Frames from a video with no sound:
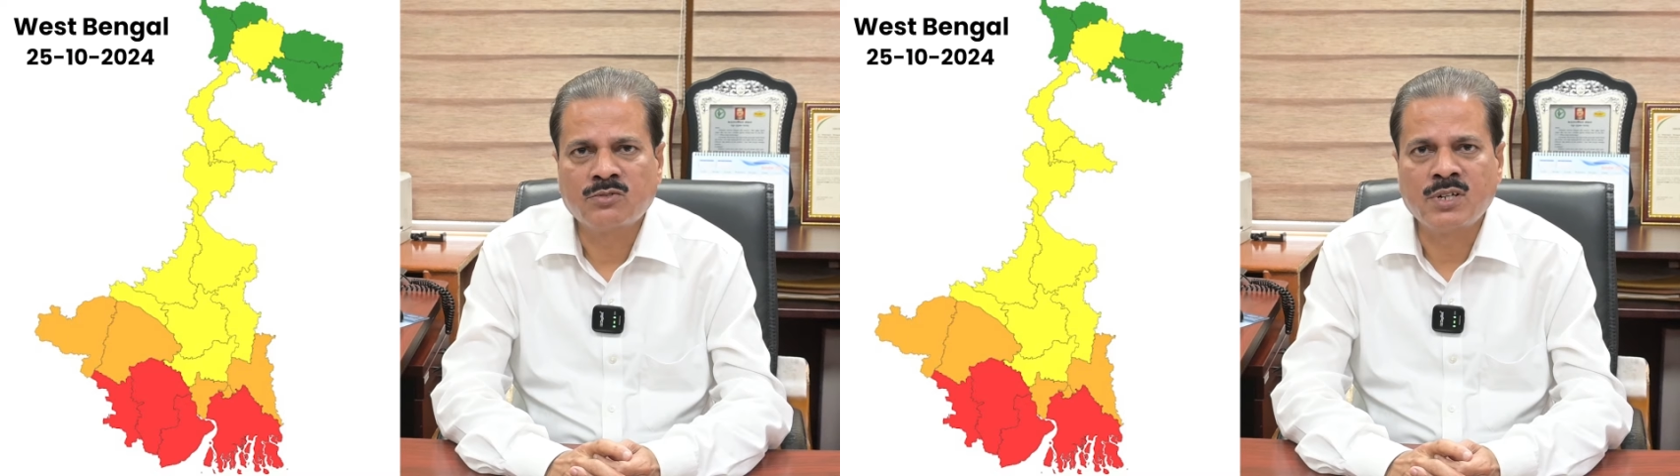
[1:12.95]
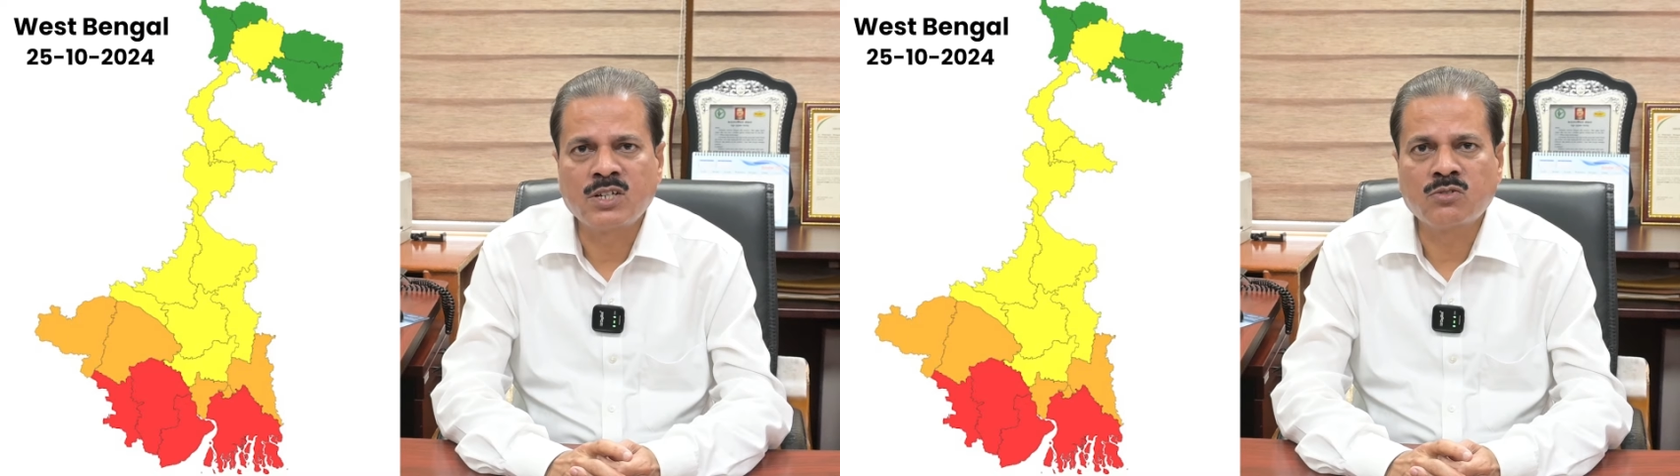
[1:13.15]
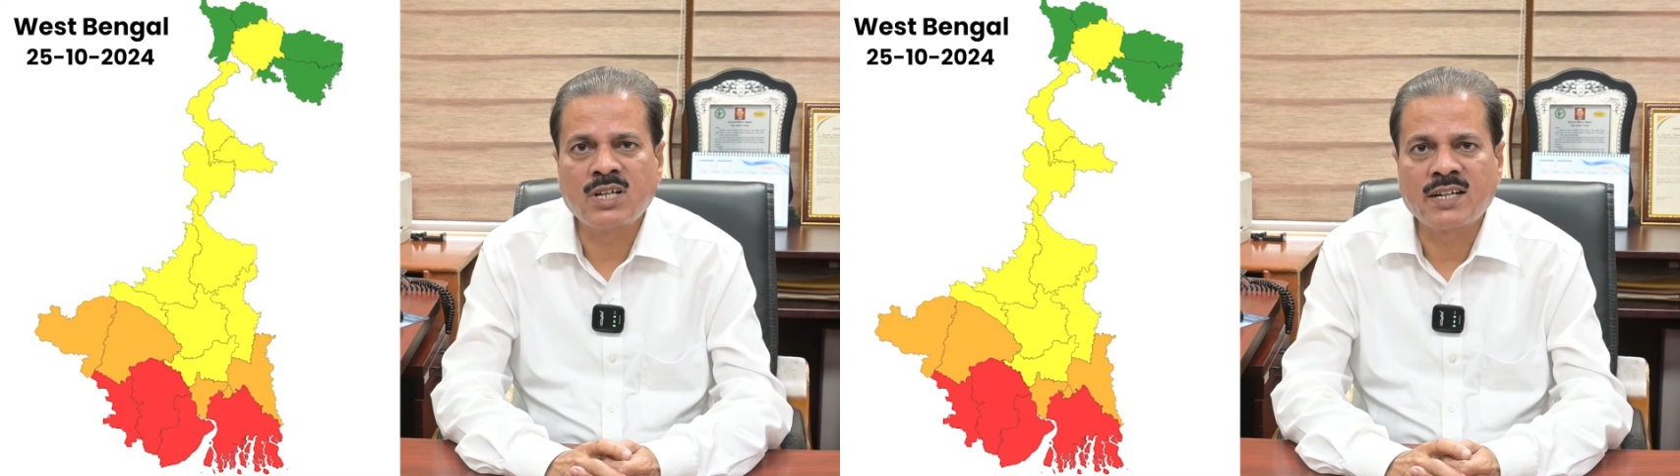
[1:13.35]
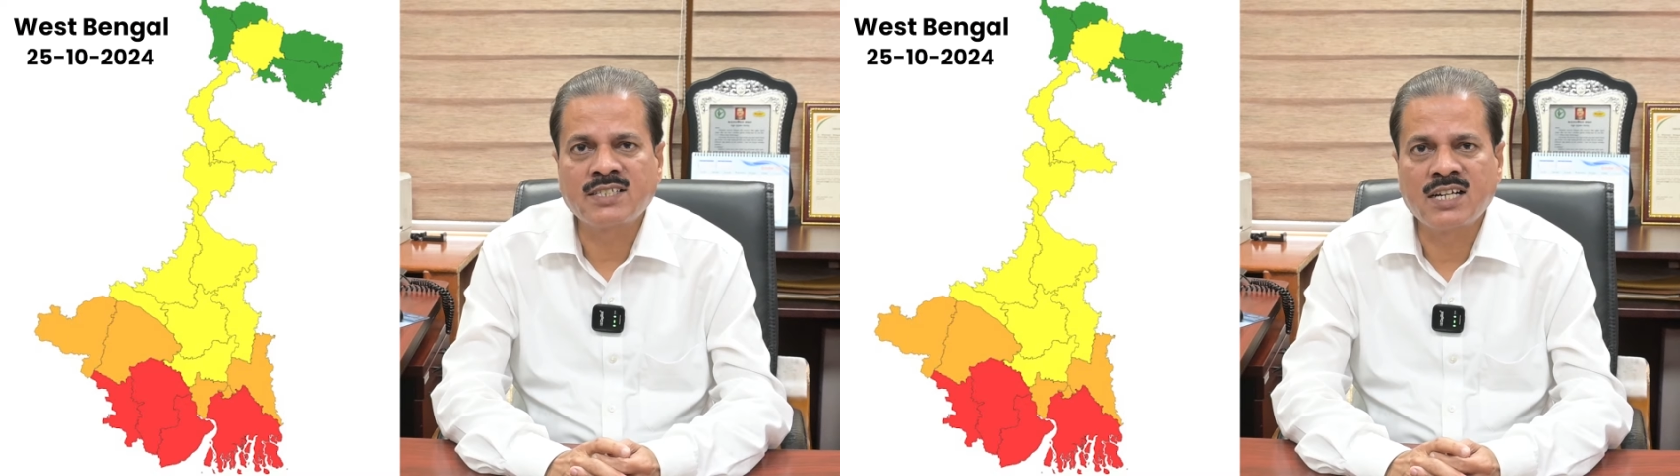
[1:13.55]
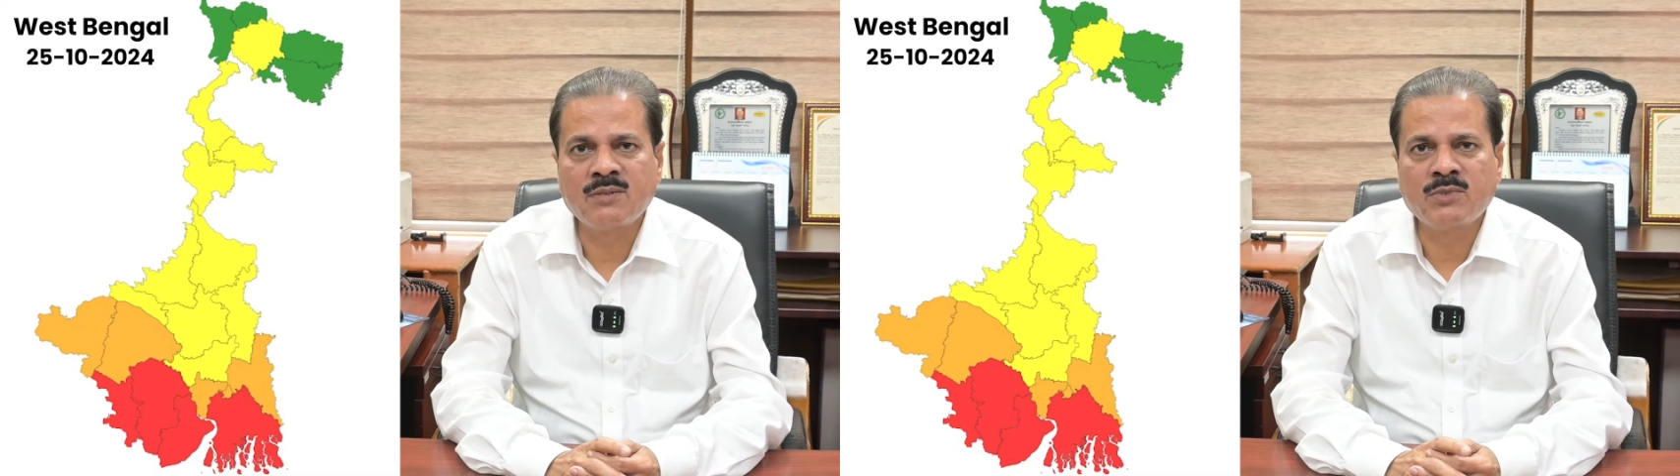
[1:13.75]
20 to 30
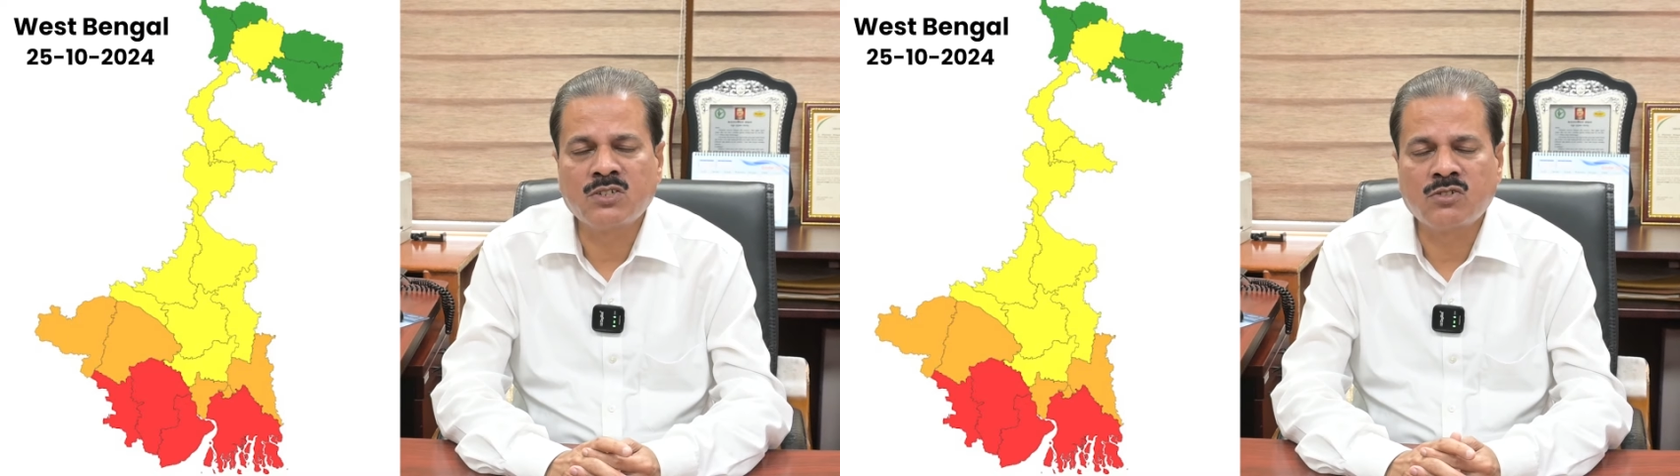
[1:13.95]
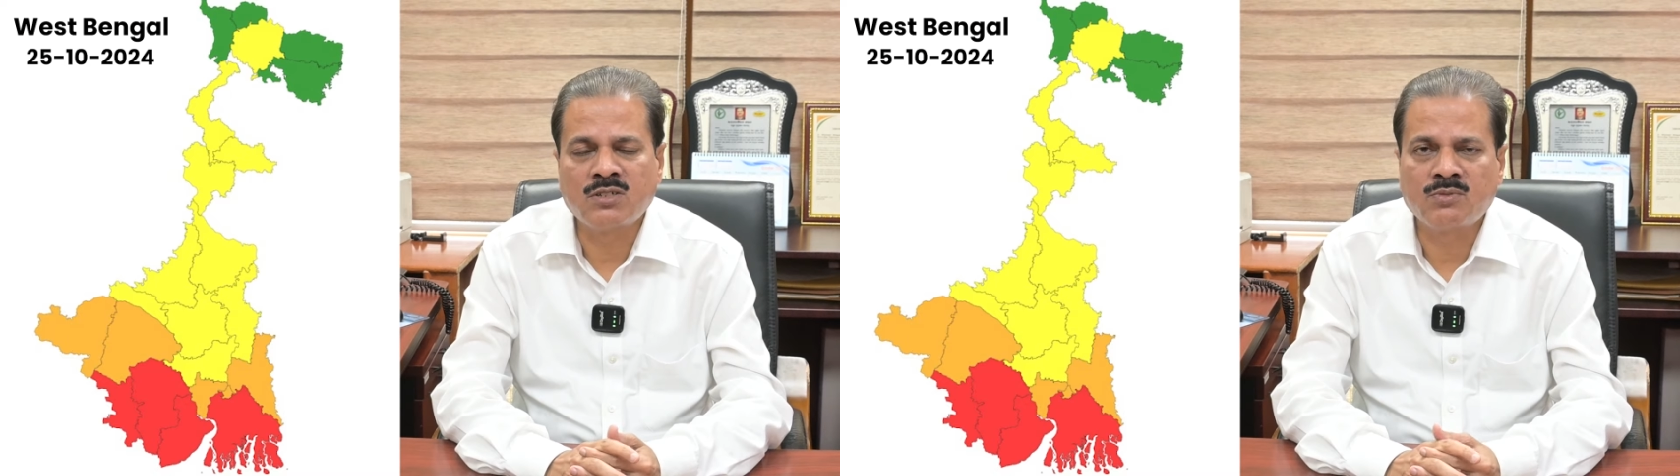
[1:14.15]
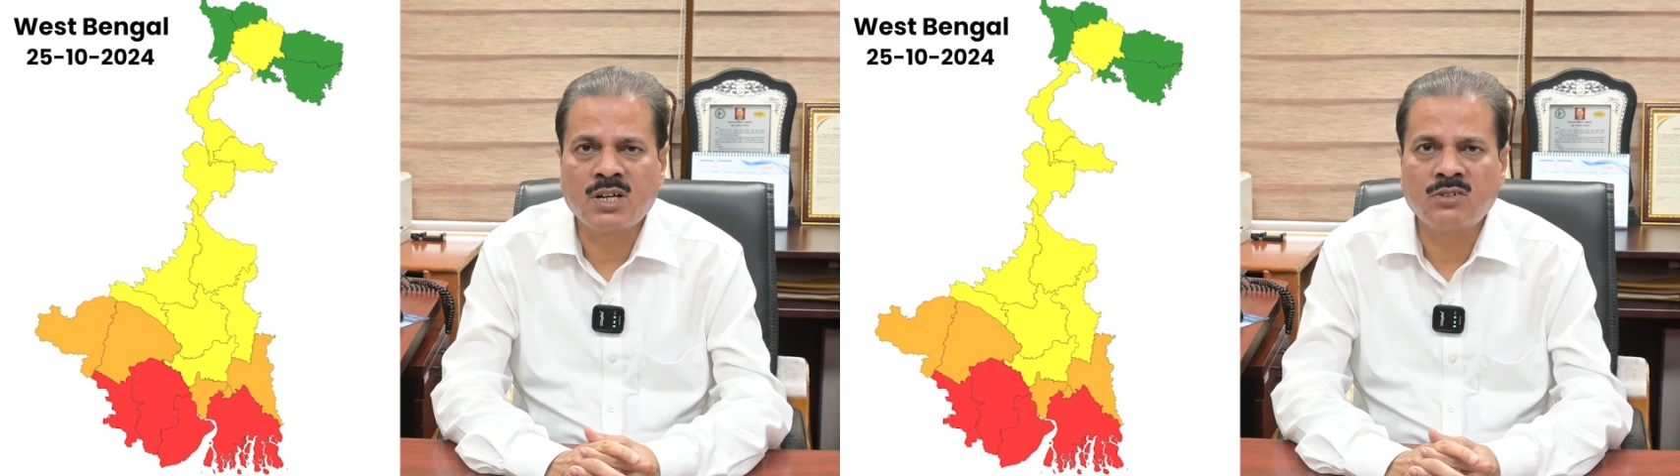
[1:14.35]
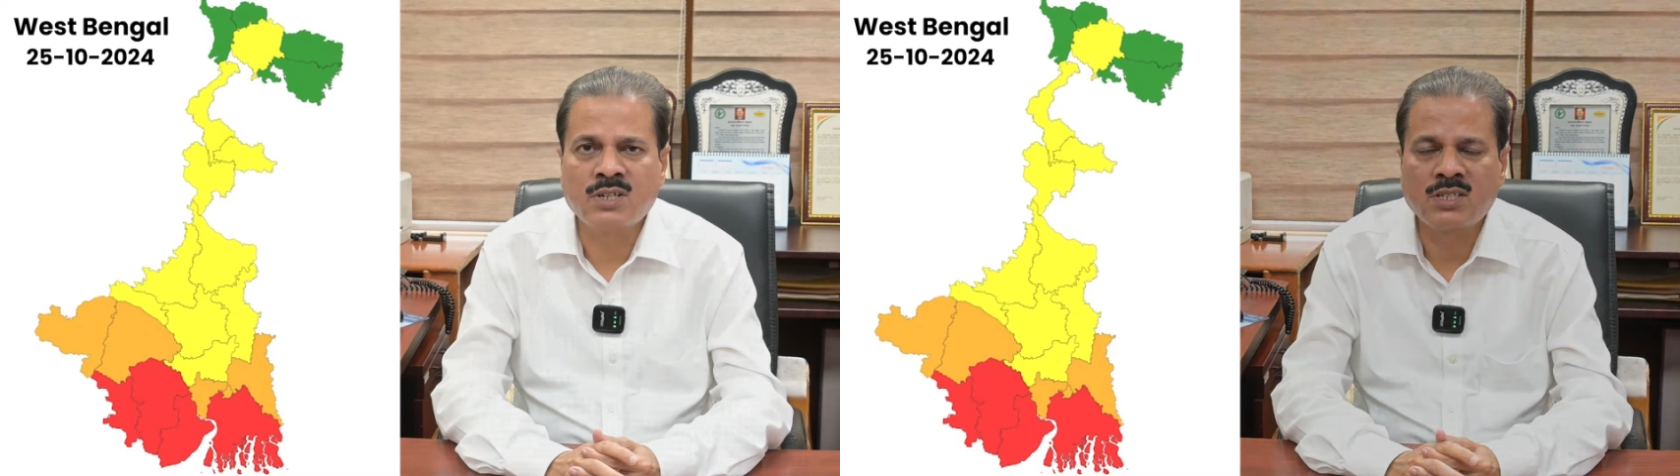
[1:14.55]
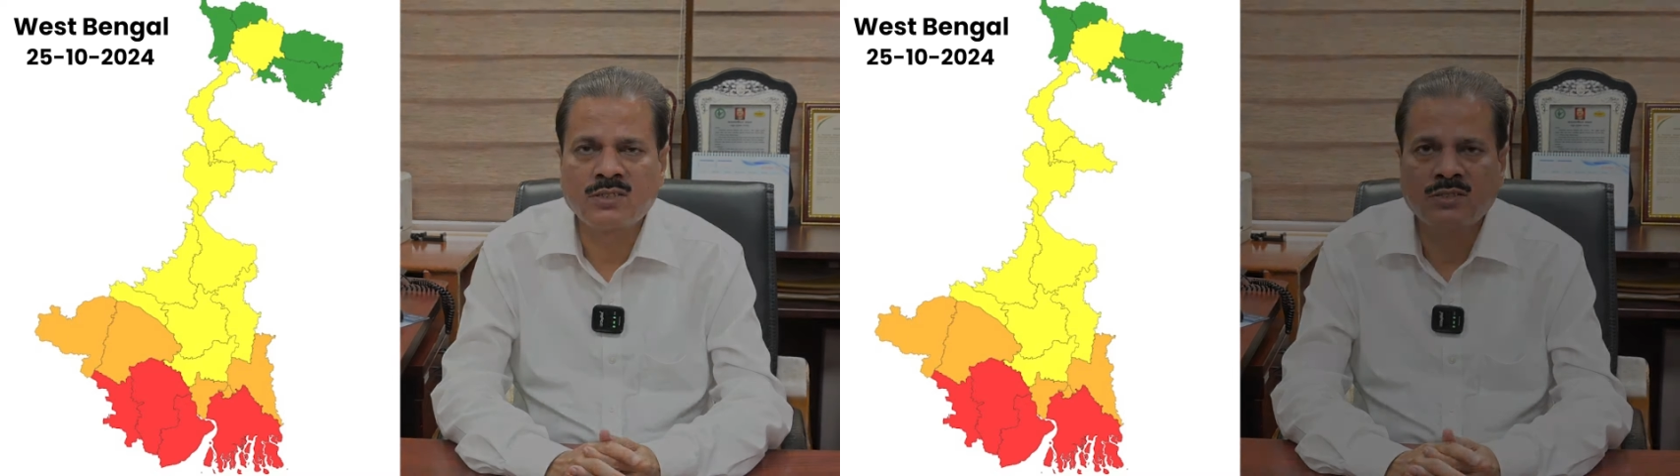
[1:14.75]
centimeters in 24
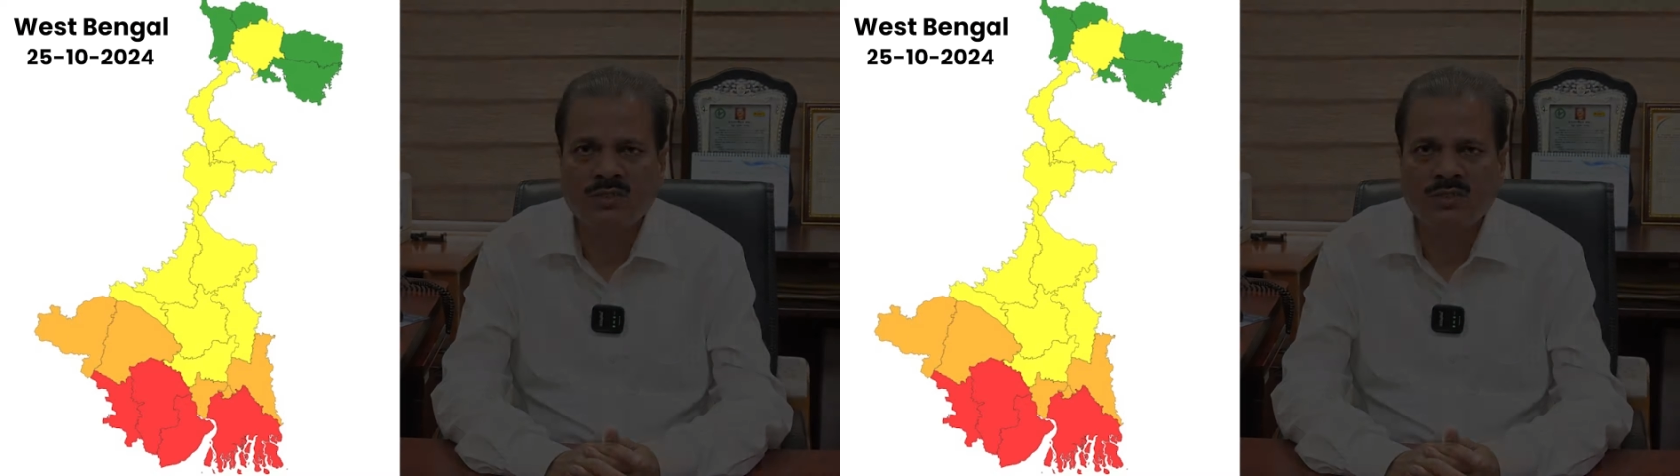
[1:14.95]
hours